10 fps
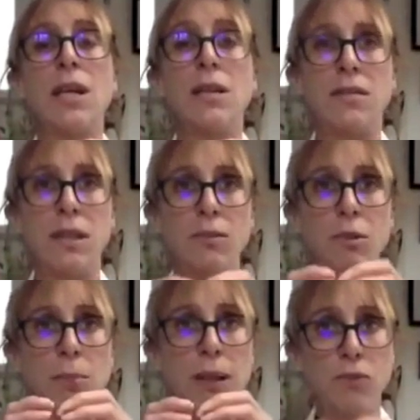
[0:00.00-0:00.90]
seem
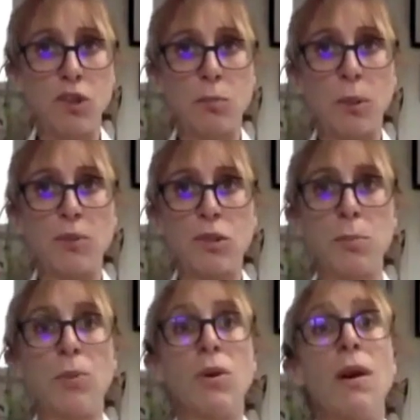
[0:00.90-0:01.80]
to be
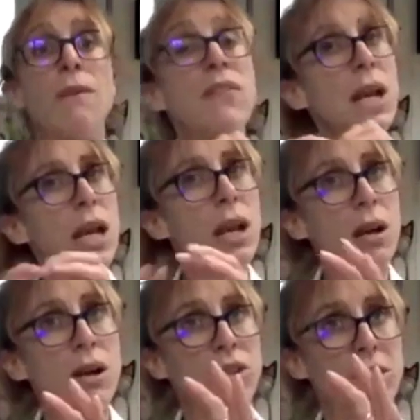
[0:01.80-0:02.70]
responsible for the
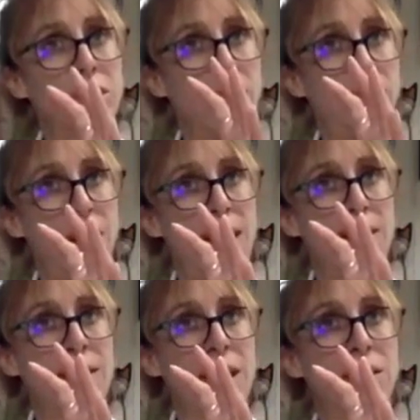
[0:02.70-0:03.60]
largest
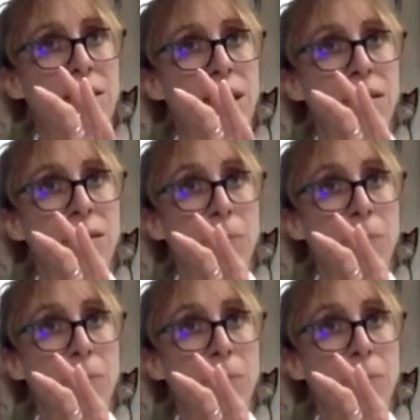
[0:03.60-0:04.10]
effects in skin